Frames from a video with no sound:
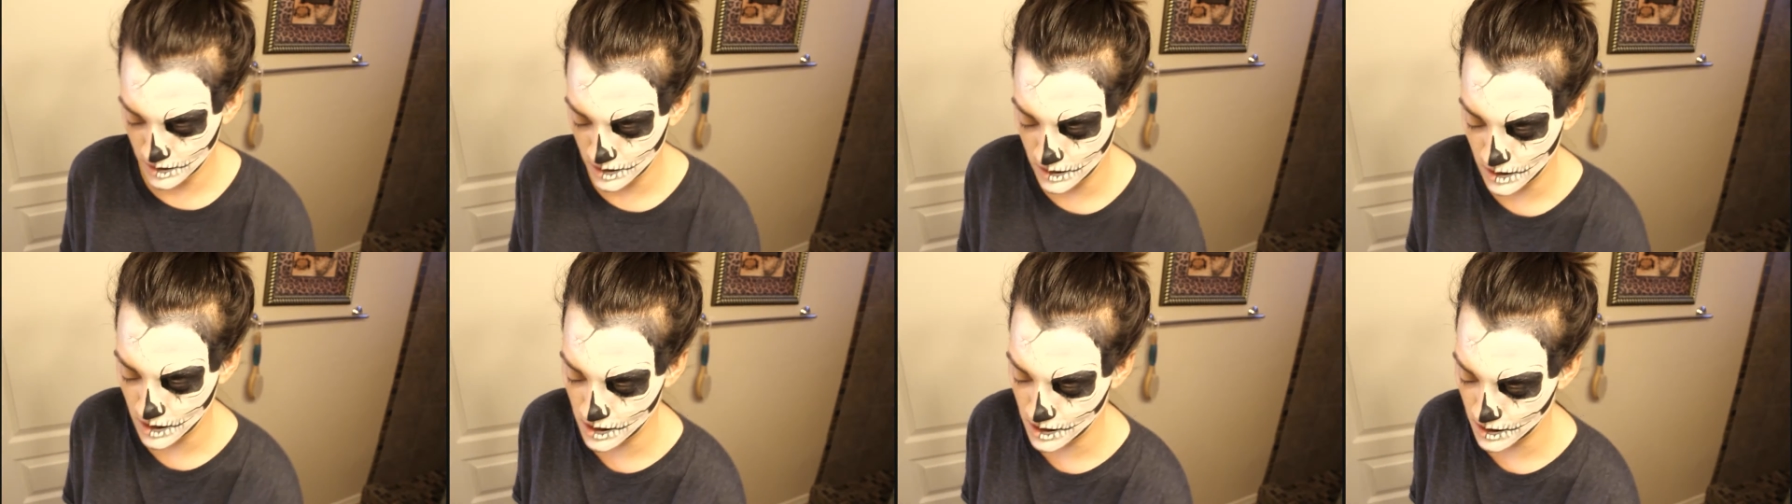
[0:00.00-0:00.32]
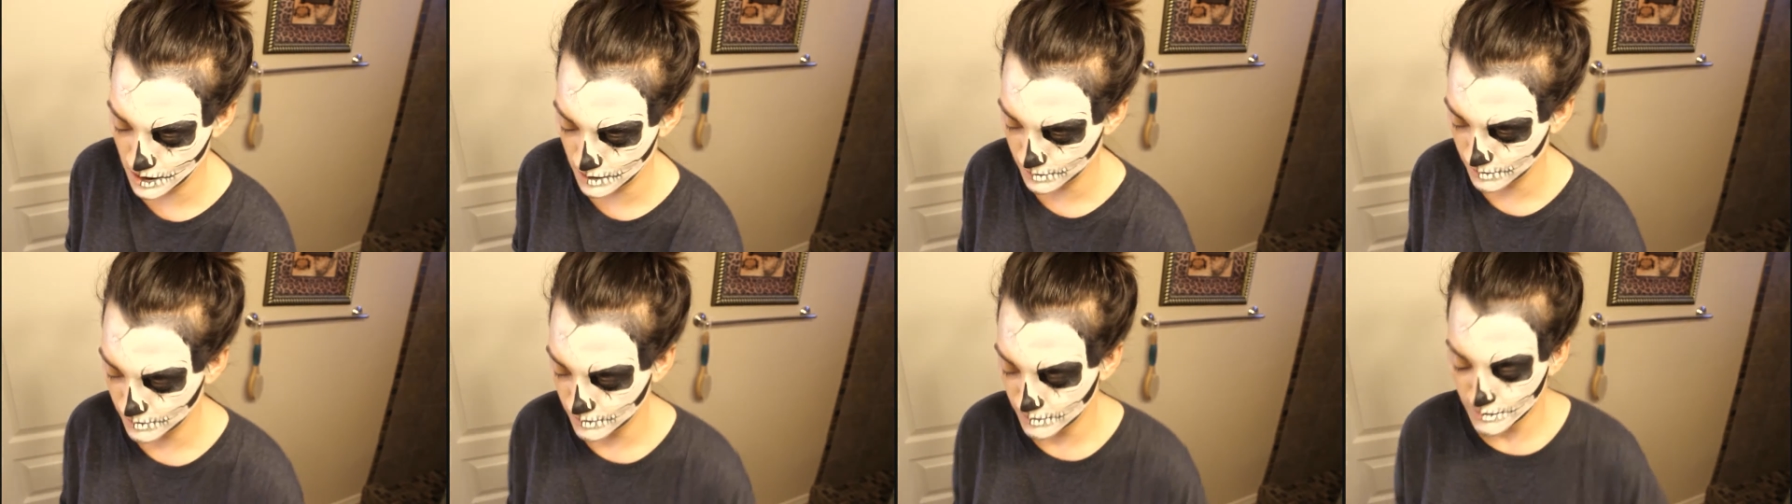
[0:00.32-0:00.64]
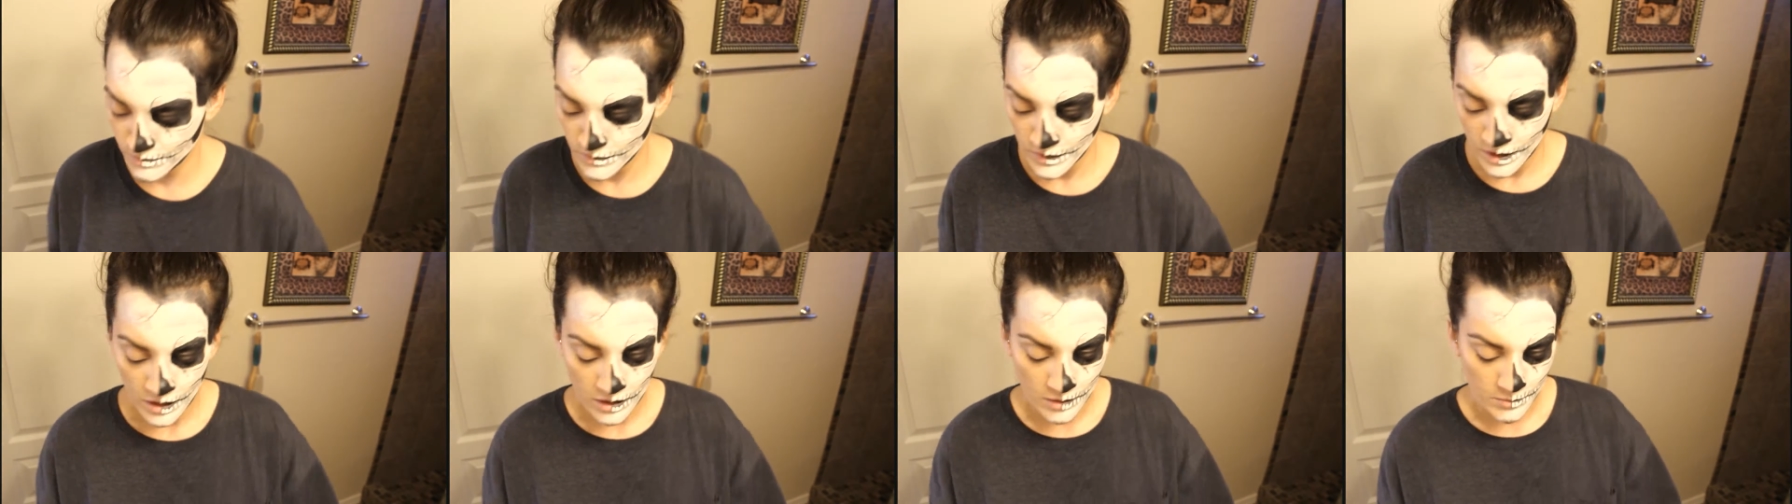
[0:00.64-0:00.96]

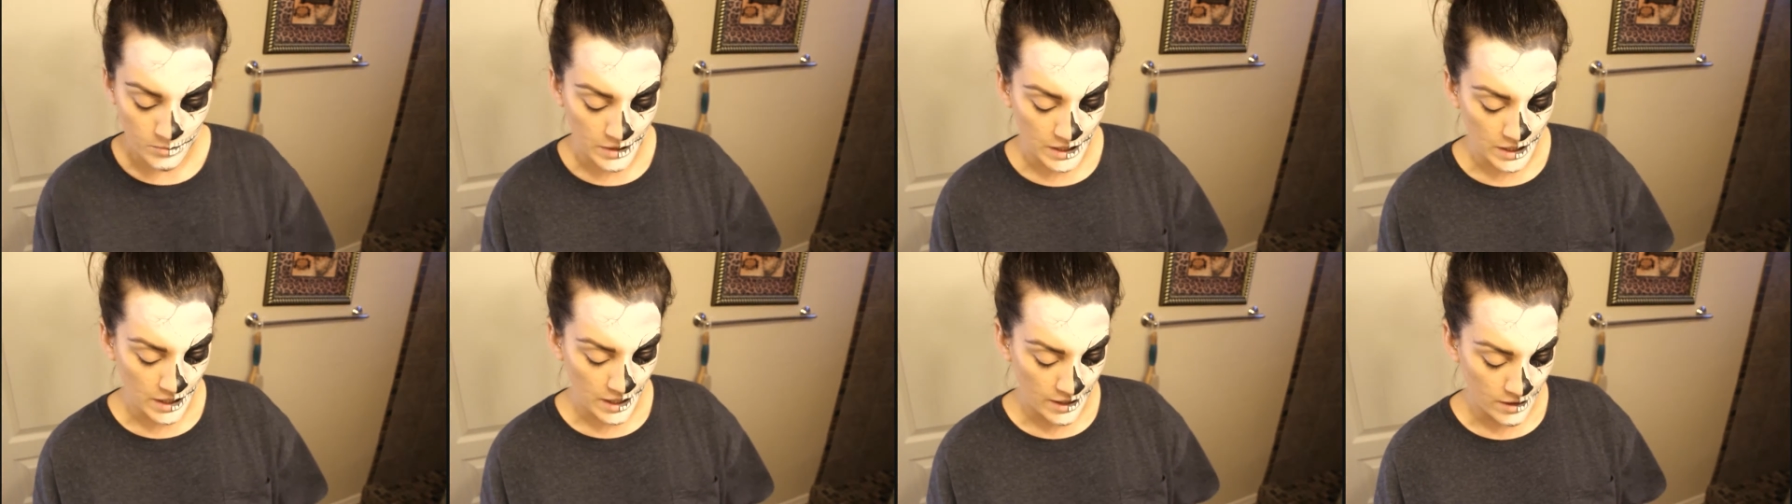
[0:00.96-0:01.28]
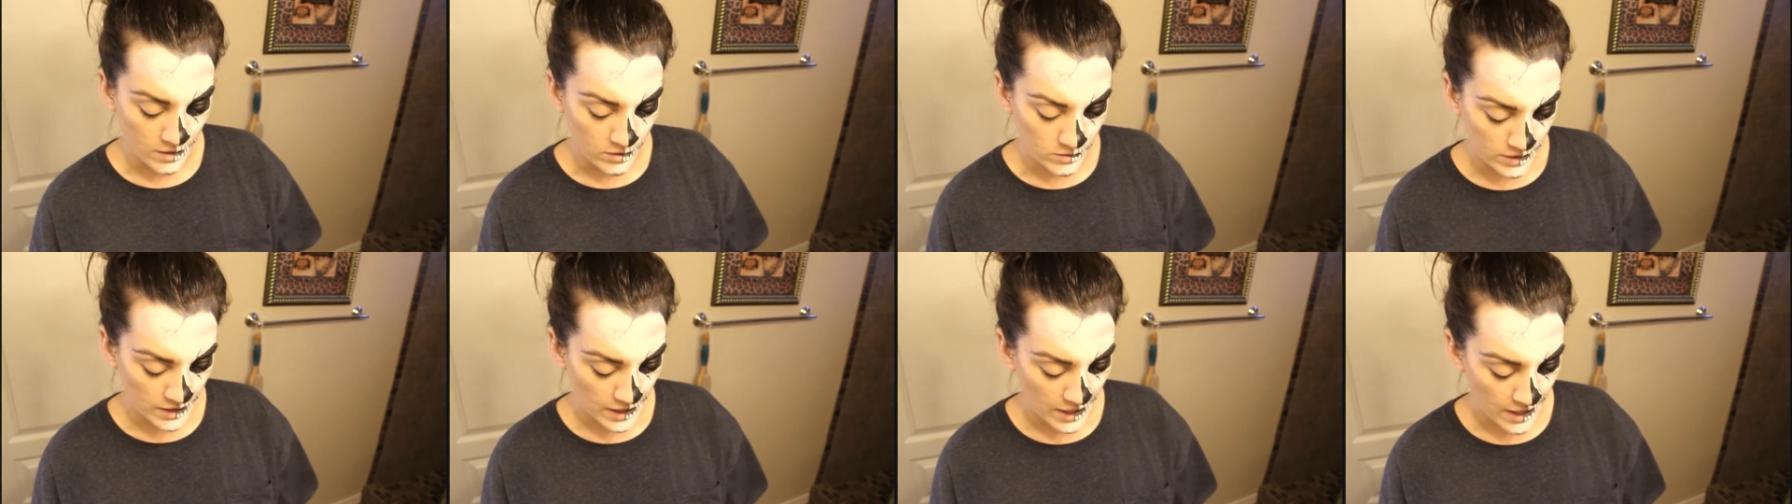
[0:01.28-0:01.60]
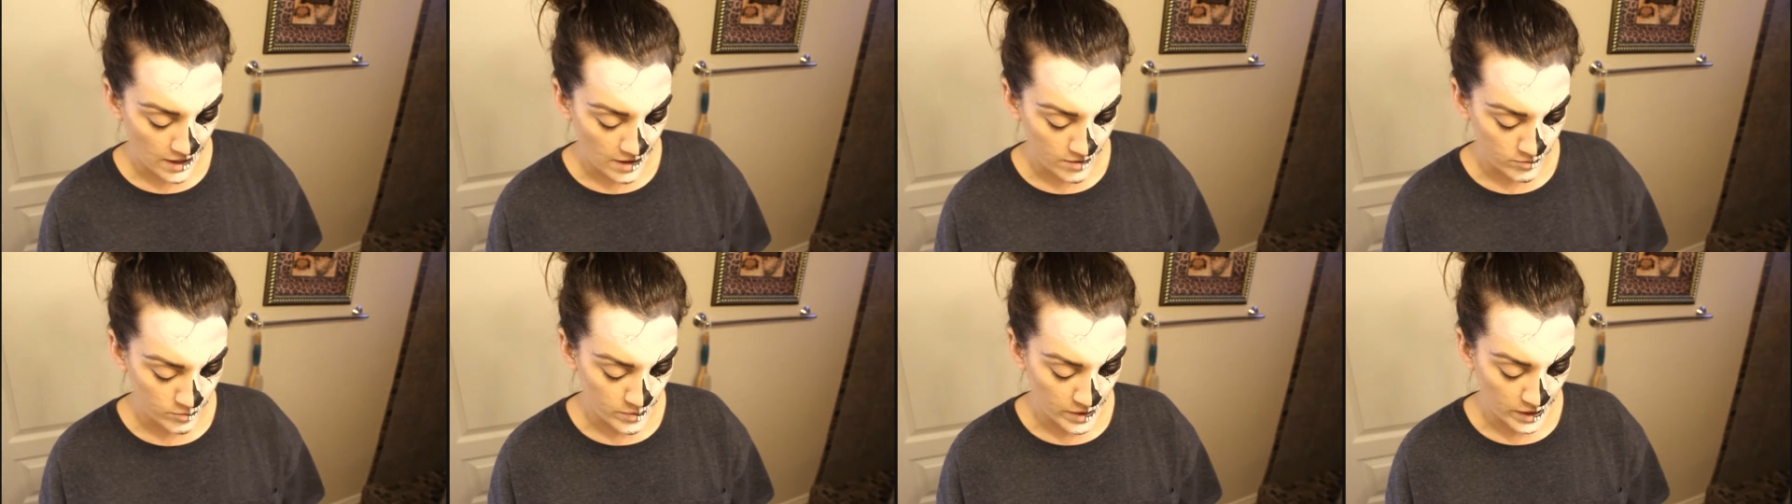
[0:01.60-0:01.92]
but I only
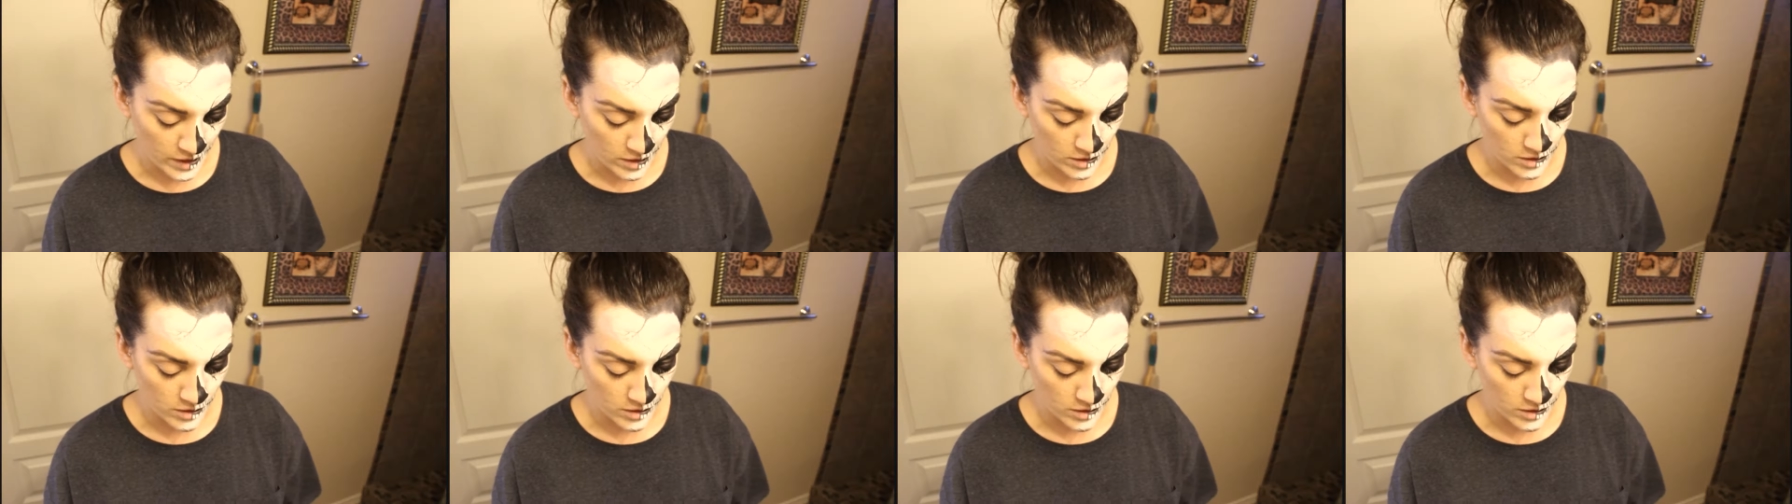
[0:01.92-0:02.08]
have my